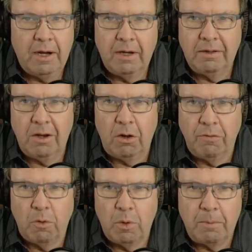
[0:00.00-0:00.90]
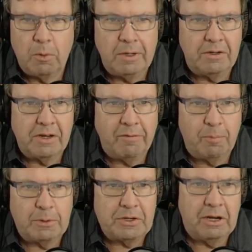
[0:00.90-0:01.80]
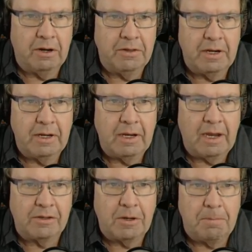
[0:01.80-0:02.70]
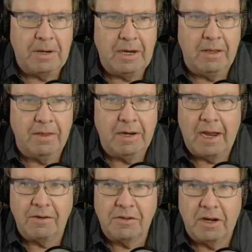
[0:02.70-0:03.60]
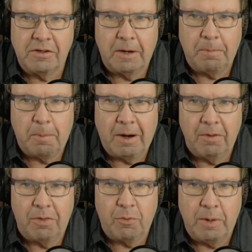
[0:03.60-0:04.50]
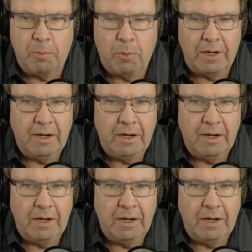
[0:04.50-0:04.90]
little over 1.7% on the S&P. The Nasdaq's up about 3.8%.